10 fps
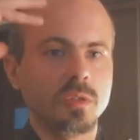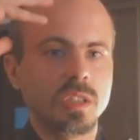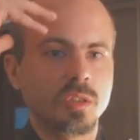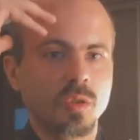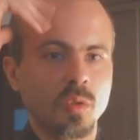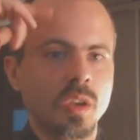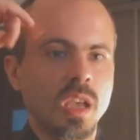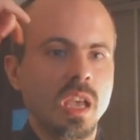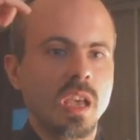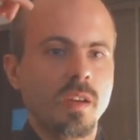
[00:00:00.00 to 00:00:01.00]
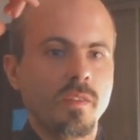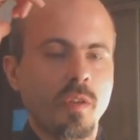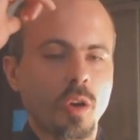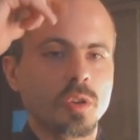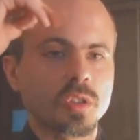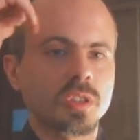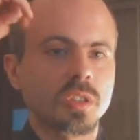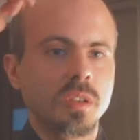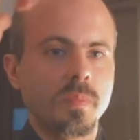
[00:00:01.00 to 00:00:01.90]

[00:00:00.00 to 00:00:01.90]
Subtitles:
You need to focus